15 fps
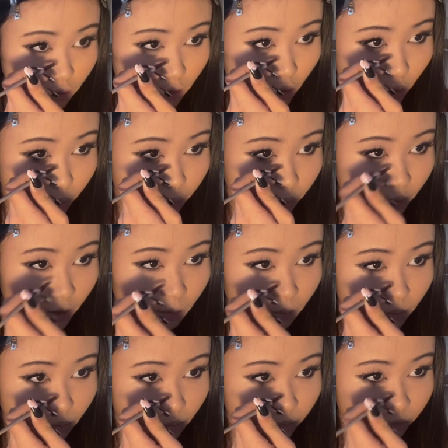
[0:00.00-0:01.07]
Go
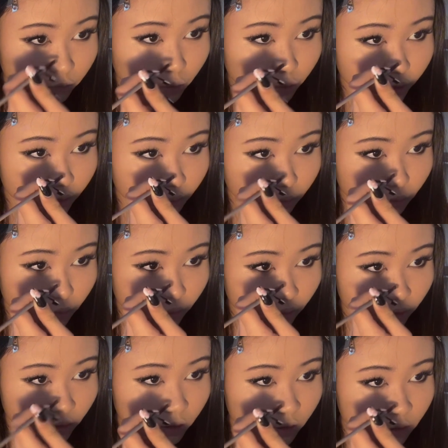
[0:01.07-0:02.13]
for it more.